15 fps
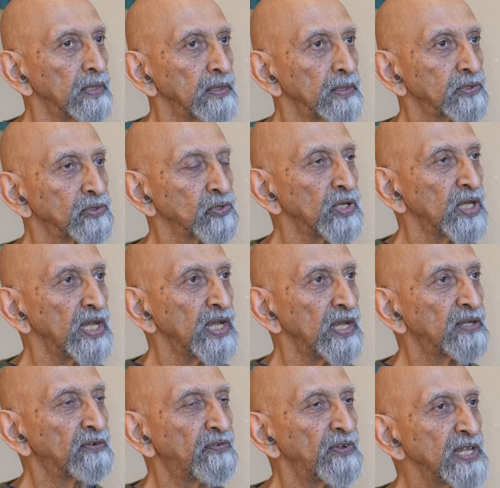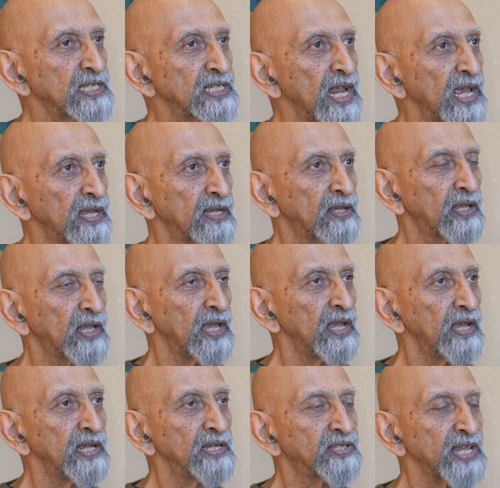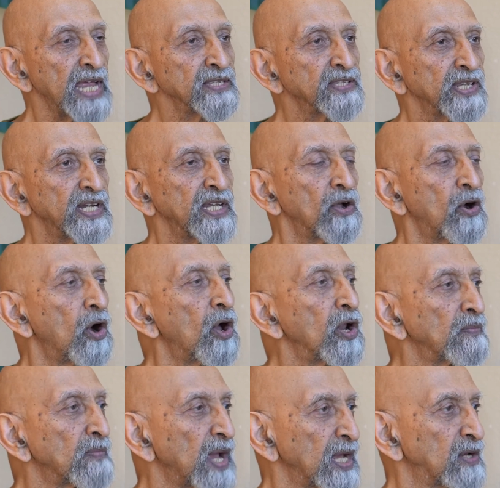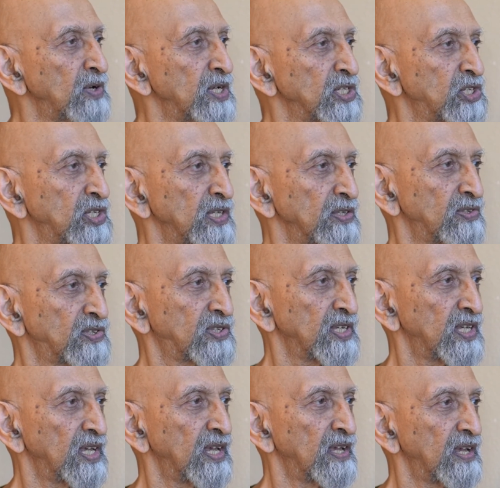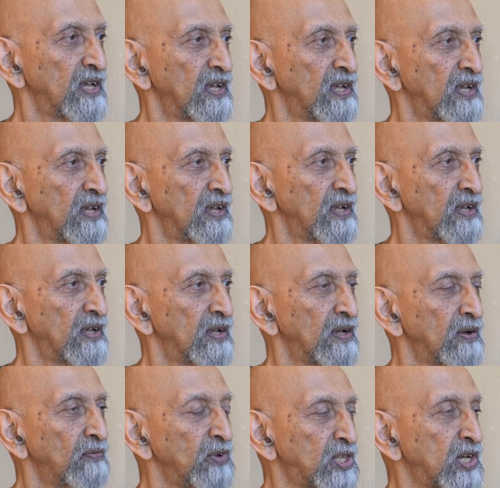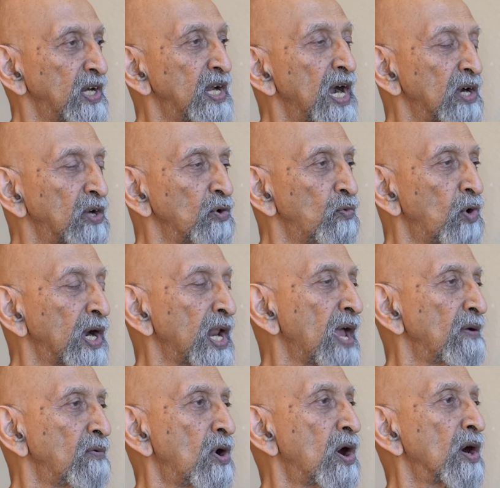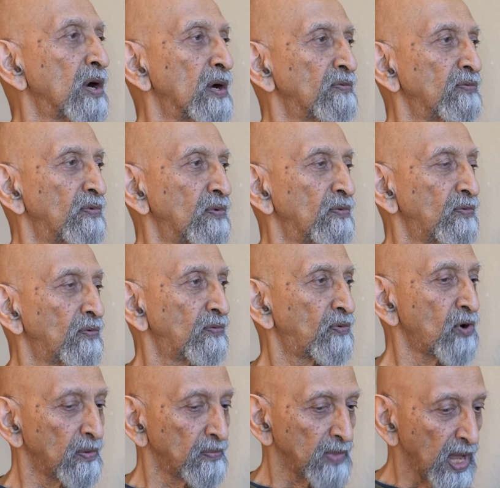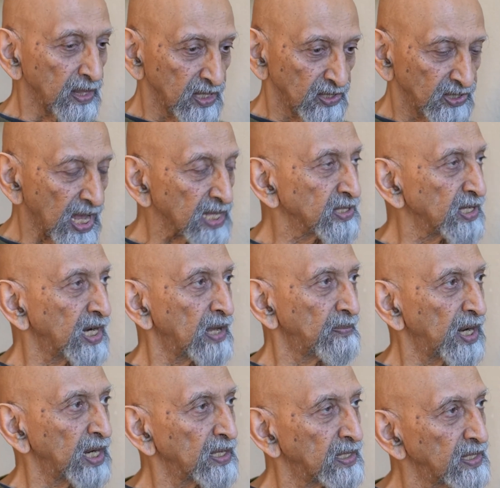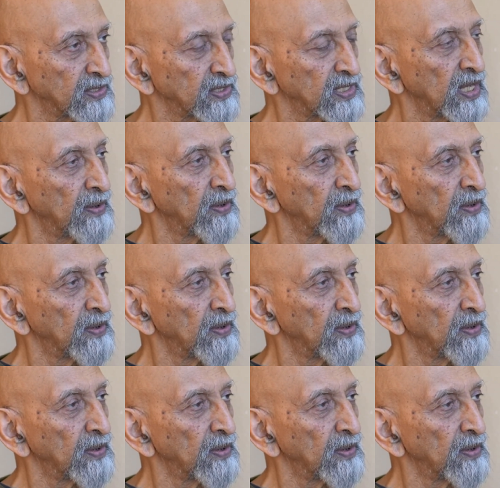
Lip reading: So it feels like it's answering all my questions with regard to what I want from this asana practice,